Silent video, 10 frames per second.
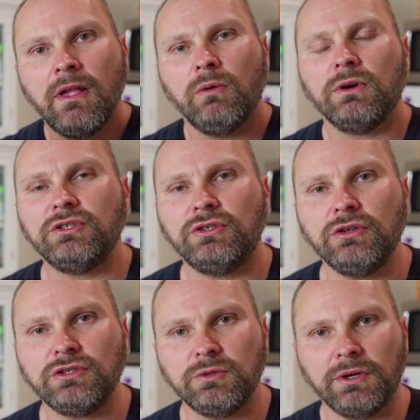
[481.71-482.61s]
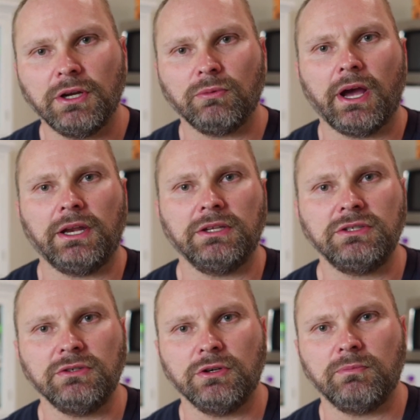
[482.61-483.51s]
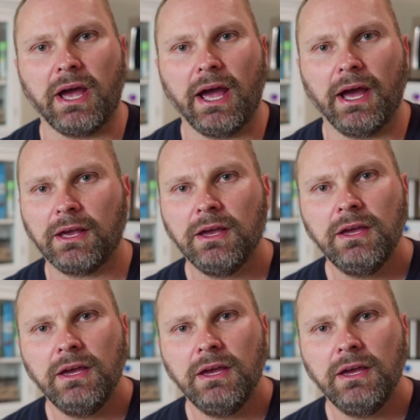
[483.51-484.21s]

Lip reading: what you do is you put it right into your bag.